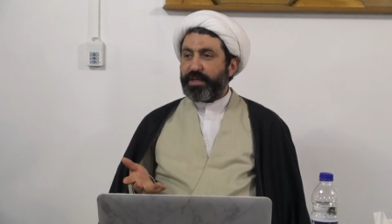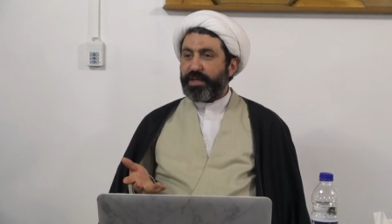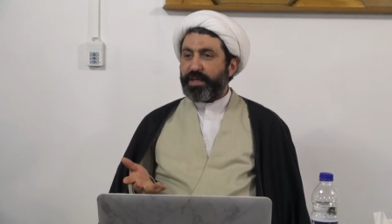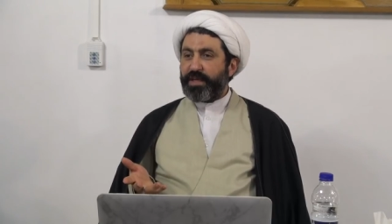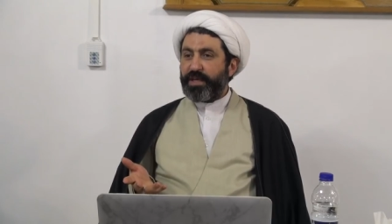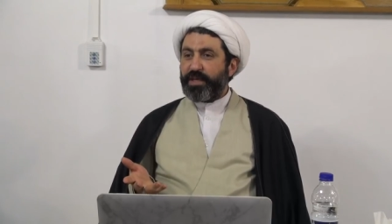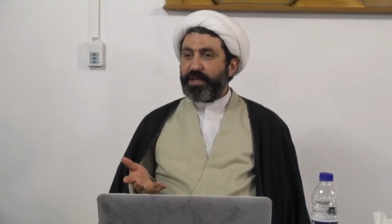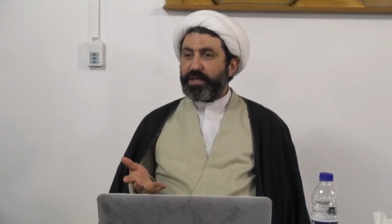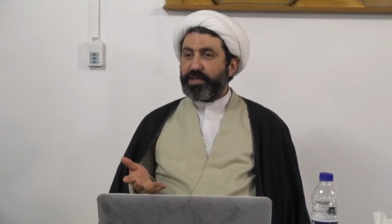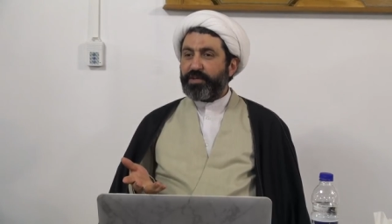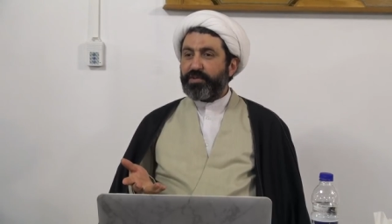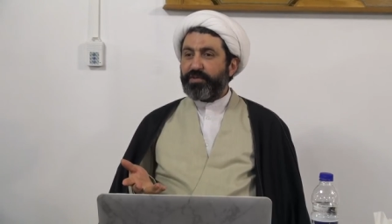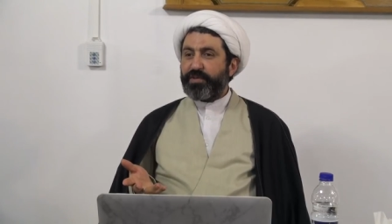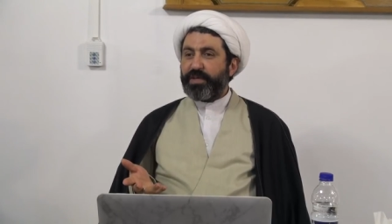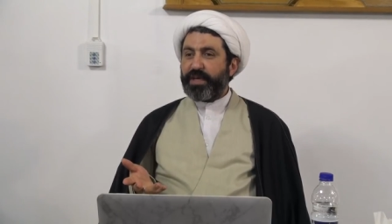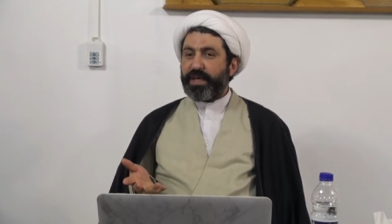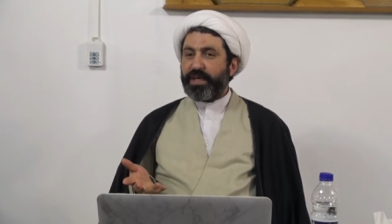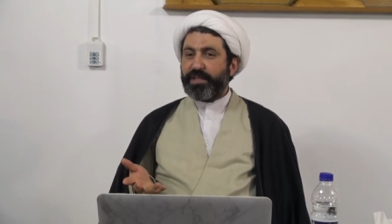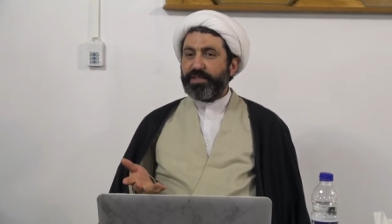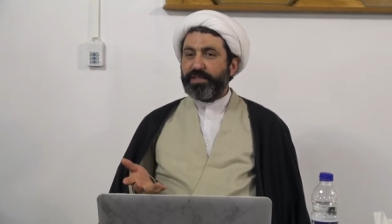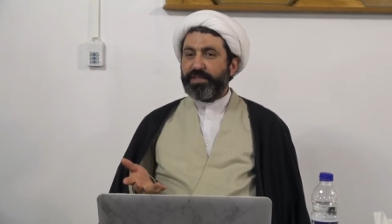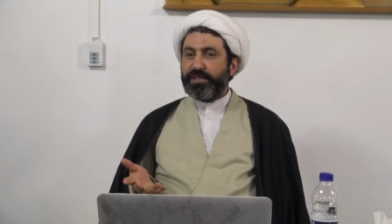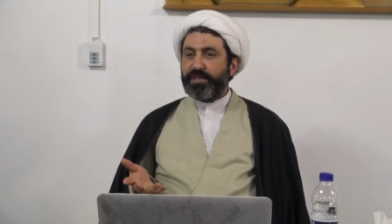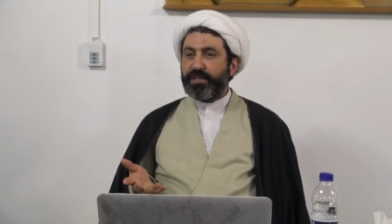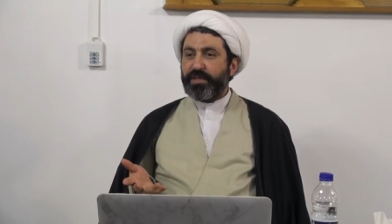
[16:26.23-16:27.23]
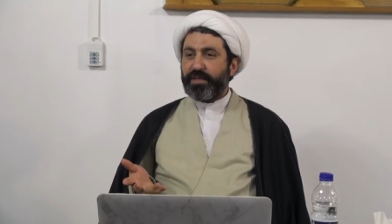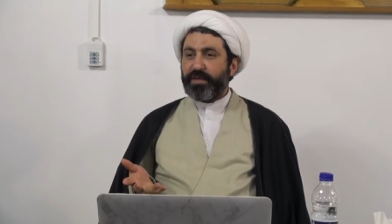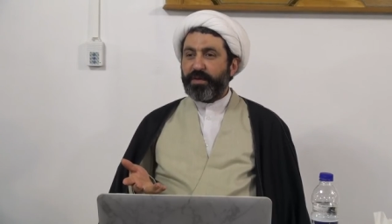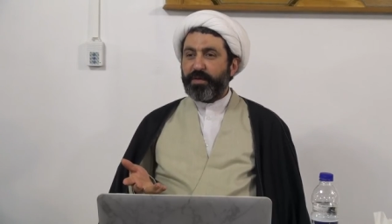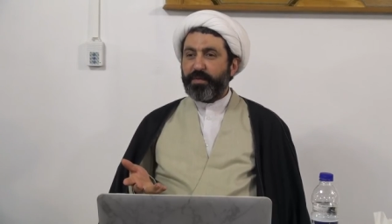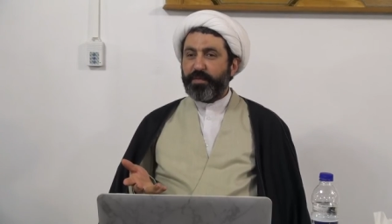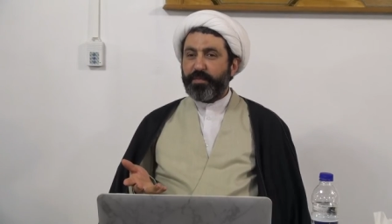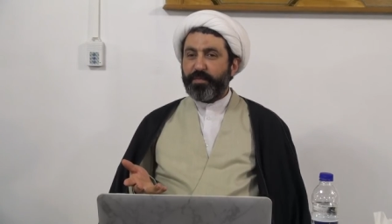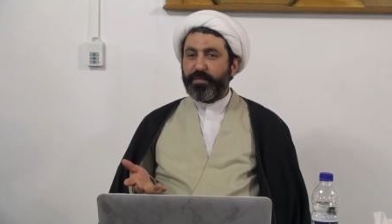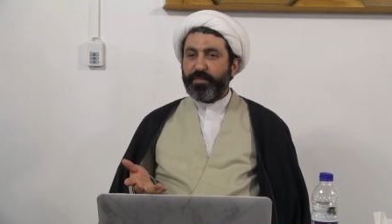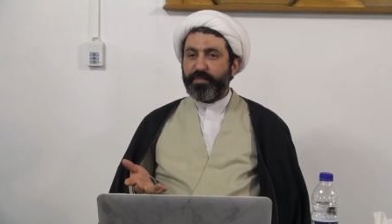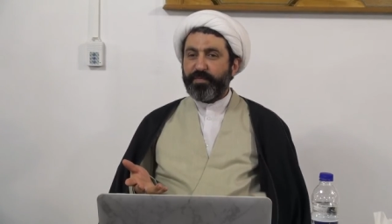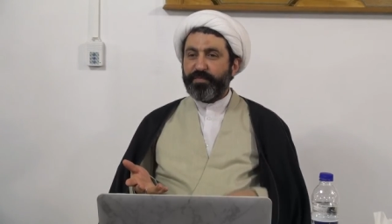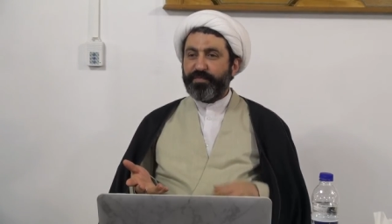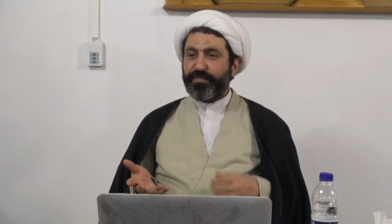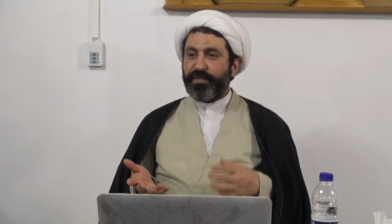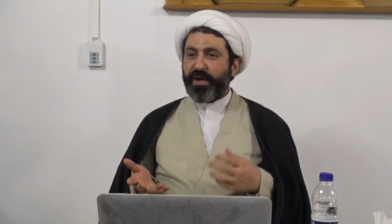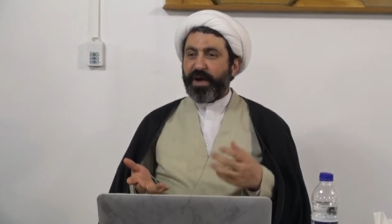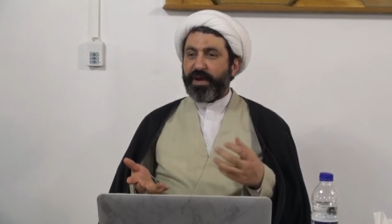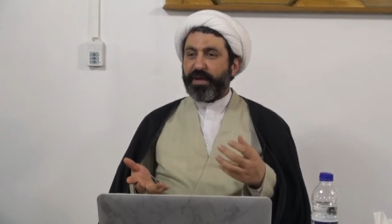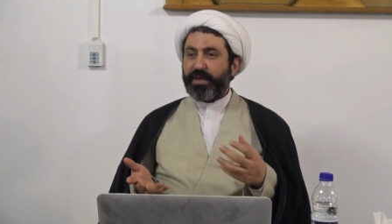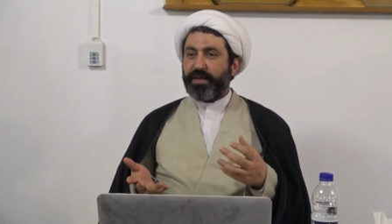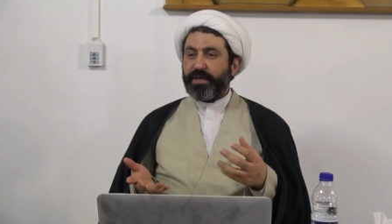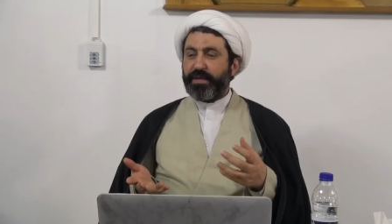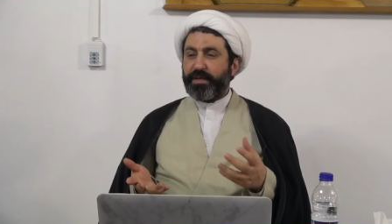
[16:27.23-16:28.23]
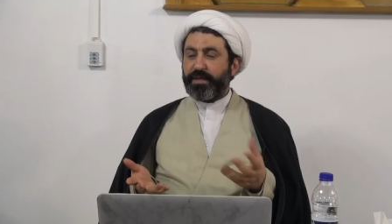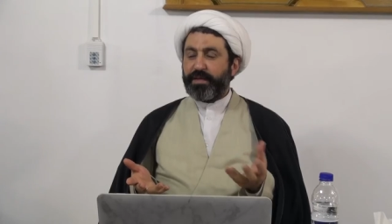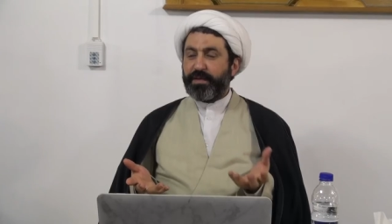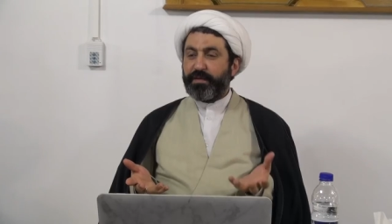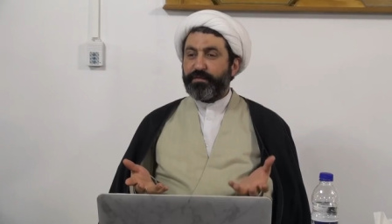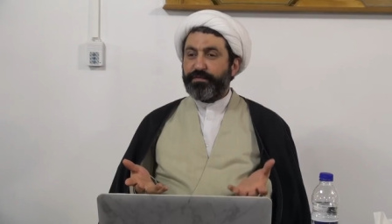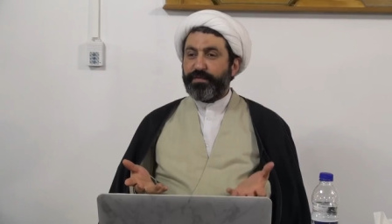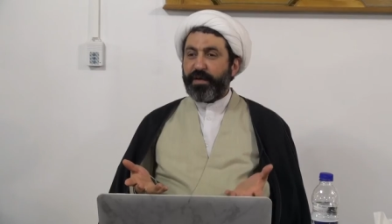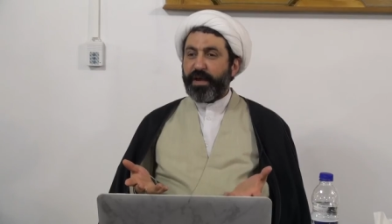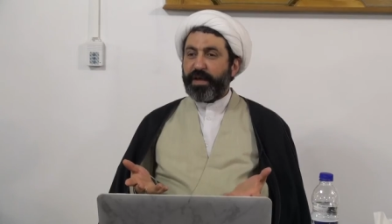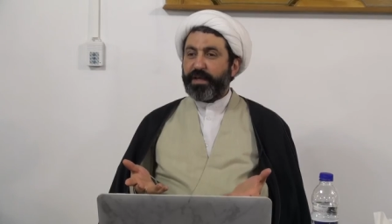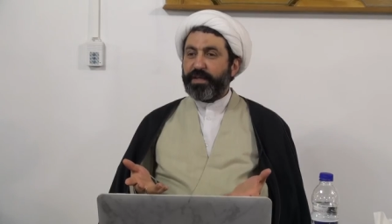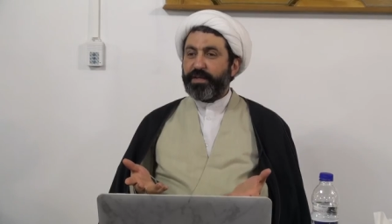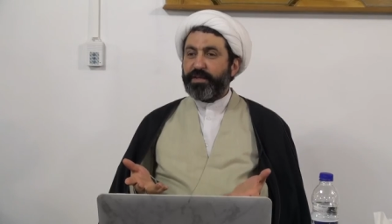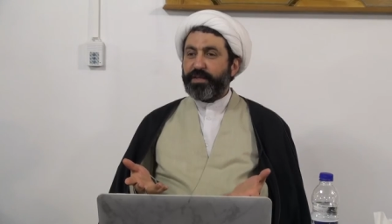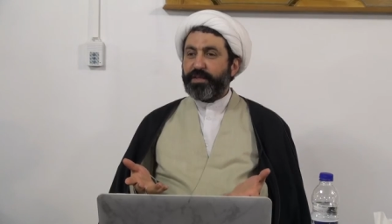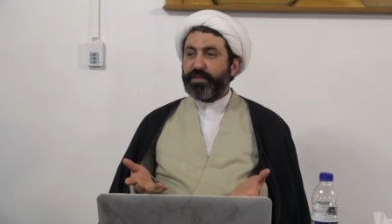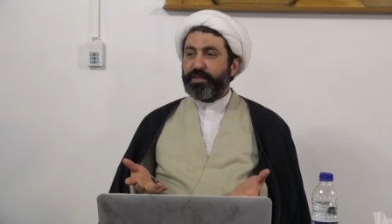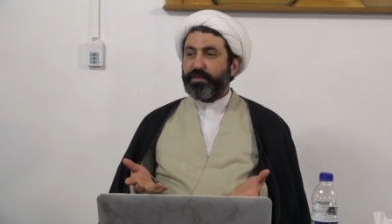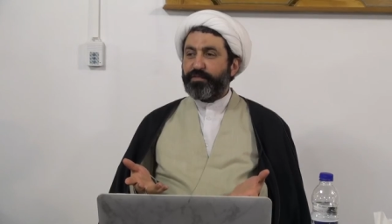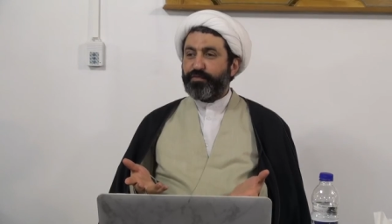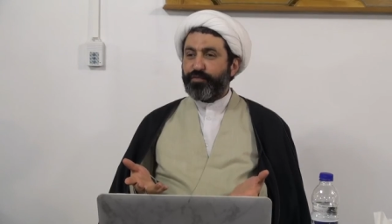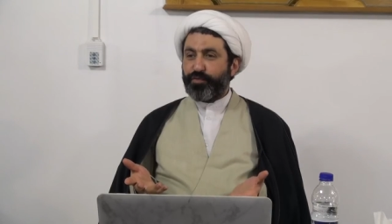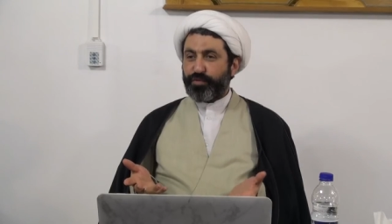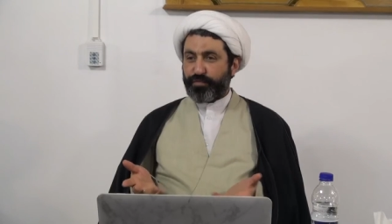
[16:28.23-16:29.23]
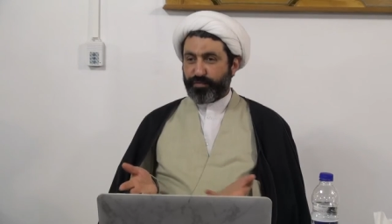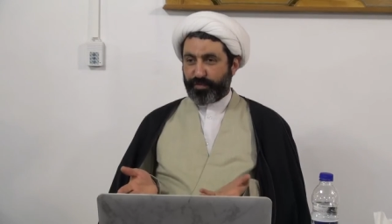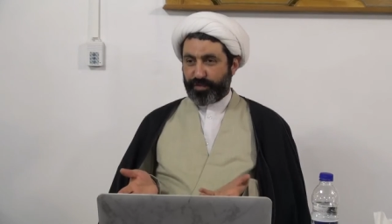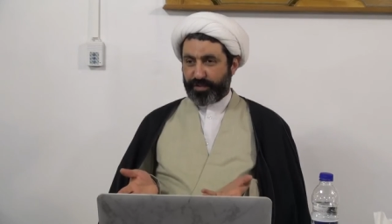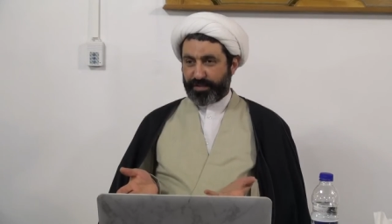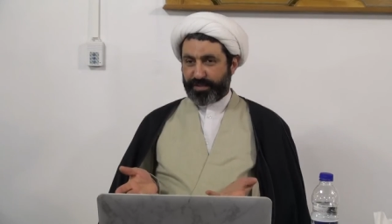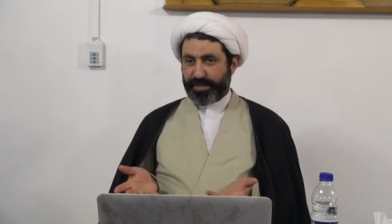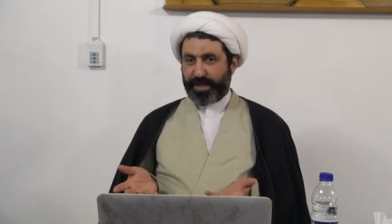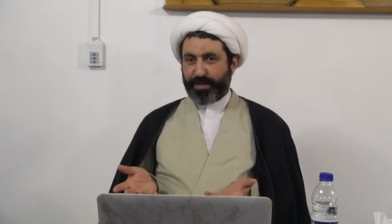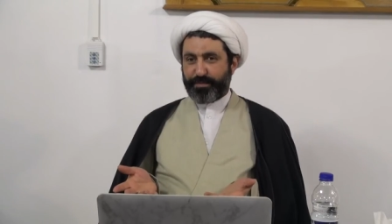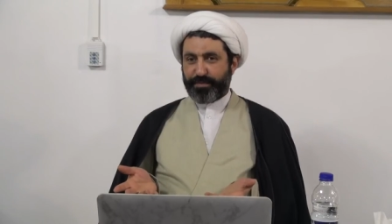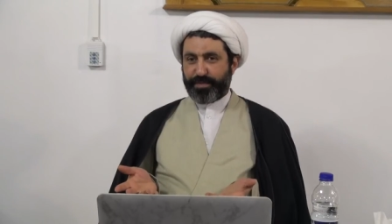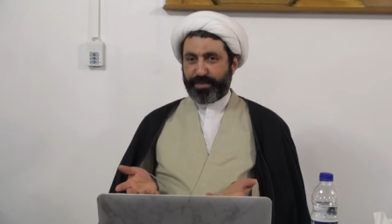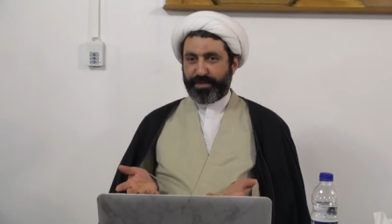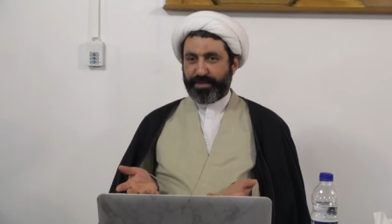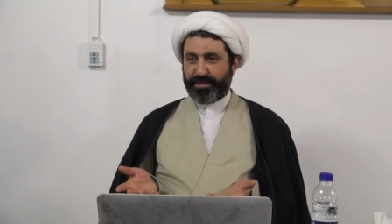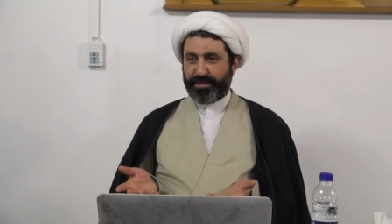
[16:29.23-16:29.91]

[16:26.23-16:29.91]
He creates fi uh, fire in the wood, for example.